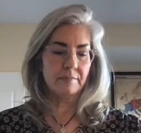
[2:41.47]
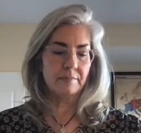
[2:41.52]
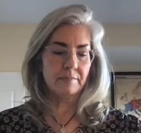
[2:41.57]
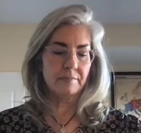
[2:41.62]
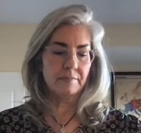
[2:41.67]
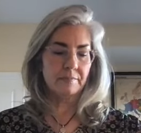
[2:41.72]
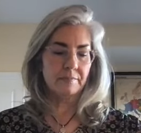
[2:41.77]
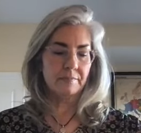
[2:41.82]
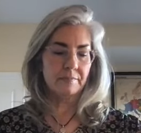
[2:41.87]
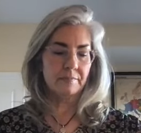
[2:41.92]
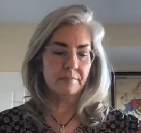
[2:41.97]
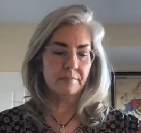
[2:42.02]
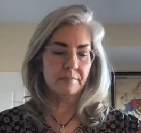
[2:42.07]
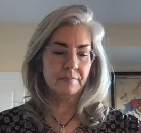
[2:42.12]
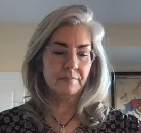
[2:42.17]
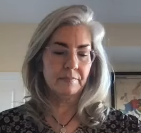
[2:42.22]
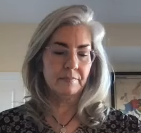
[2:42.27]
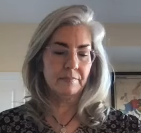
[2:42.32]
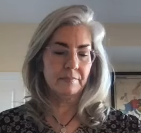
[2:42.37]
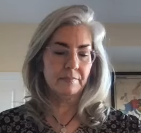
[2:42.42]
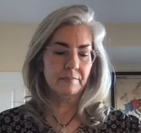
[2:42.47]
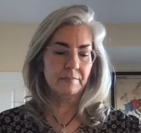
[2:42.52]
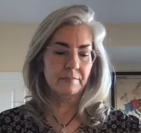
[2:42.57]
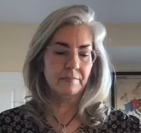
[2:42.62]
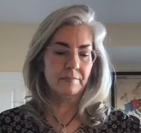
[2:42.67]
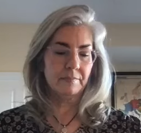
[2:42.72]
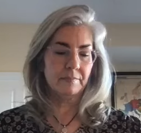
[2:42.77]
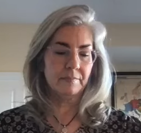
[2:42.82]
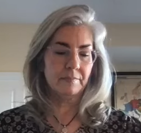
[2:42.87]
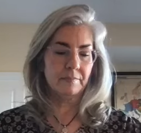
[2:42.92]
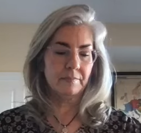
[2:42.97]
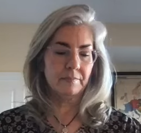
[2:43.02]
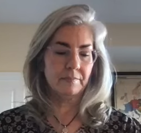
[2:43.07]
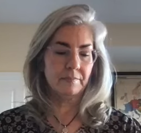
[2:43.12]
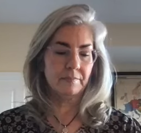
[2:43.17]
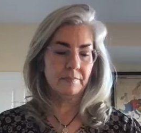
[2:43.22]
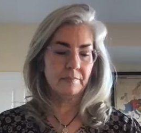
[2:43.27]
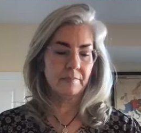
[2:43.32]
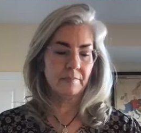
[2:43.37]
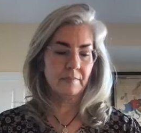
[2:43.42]

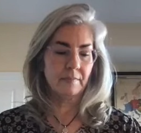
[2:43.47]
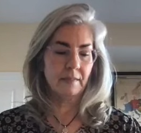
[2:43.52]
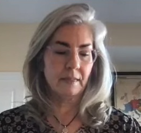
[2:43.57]
Nobody speaks.